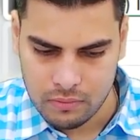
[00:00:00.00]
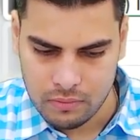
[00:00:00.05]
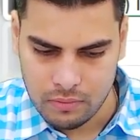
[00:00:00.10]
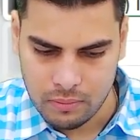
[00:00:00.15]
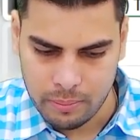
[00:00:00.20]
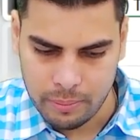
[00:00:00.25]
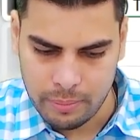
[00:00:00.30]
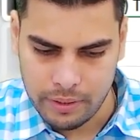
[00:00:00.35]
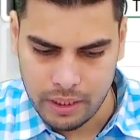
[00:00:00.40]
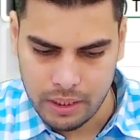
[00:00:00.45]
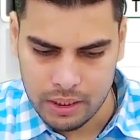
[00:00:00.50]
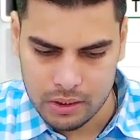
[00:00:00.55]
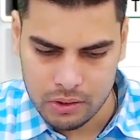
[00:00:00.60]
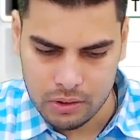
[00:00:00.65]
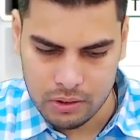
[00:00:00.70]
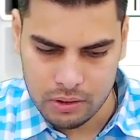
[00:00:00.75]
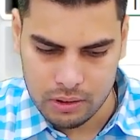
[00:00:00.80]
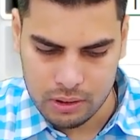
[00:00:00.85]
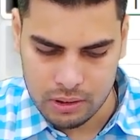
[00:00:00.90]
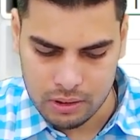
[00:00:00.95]
based
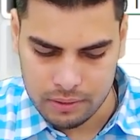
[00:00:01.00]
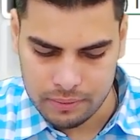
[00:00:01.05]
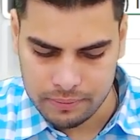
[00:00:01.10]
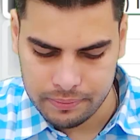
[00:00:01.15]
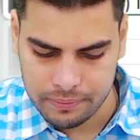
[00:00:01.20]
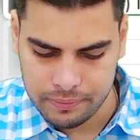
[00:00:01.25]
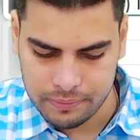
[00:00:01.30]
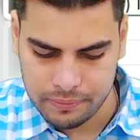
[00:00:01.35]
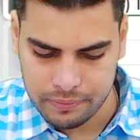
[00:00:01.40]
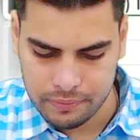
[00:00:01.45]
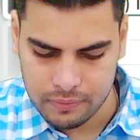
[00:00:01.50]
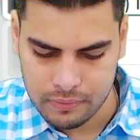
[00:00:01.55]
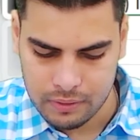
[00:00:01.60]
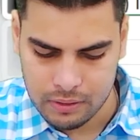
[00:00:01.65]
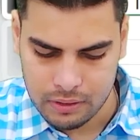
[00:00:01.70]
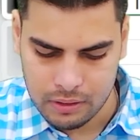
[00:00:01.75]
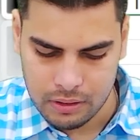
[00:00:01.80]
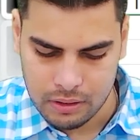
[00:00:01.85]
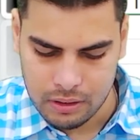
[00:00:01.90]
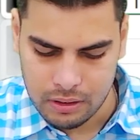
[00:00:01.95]
on the
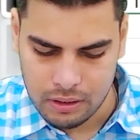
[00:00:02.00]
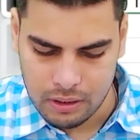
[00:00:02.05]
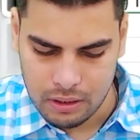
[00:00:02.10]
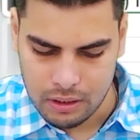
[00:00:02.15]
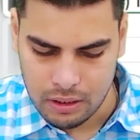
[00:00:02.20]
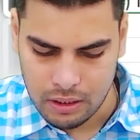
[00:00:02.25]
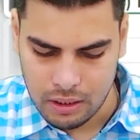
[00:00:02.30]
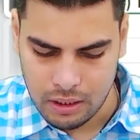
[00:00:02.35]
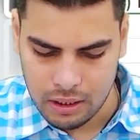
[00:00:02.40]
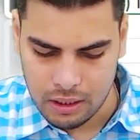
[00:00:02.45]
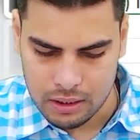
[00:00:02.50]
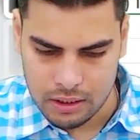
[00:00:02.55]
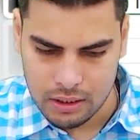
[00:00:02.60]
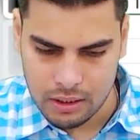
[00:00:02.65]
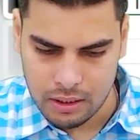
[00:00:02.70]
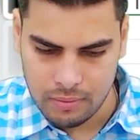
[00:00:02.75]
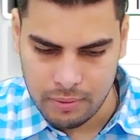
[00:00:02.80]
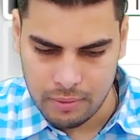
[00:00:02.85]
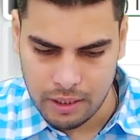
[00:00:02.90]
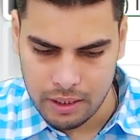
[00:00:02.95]

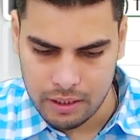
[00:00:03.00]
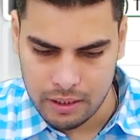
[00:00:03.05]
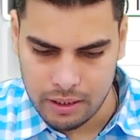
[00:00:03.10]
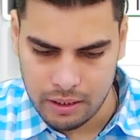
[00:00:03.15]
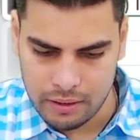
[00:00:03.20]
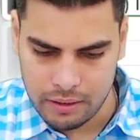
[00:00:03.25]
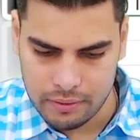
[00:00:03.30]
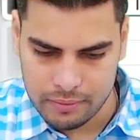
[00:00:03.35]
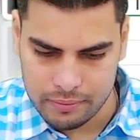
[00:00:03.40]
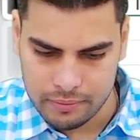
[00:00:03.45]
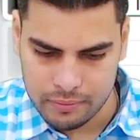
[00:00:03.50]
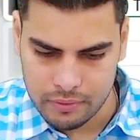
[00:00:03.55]
estimated,